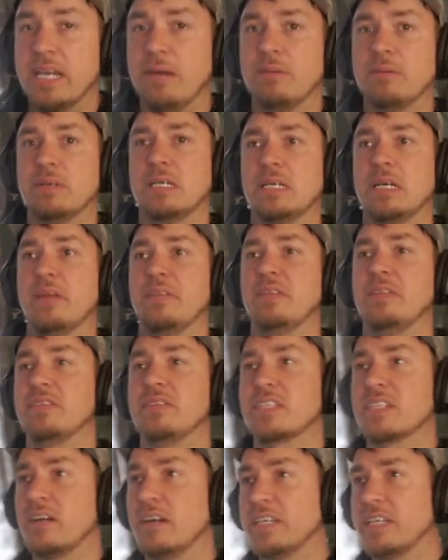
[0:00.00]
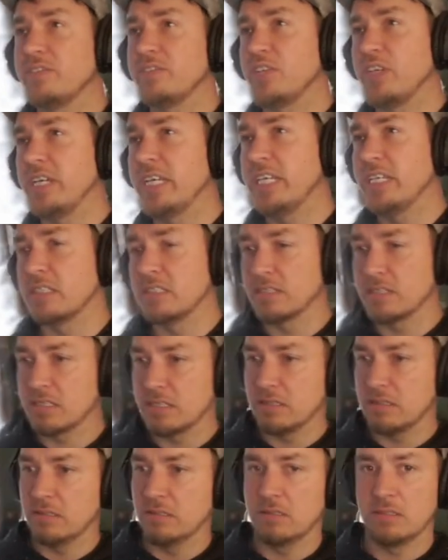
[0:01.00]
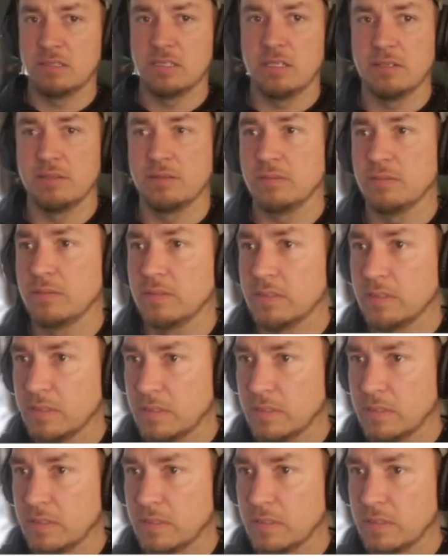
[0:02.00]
Now, I think this guy gives you heals, so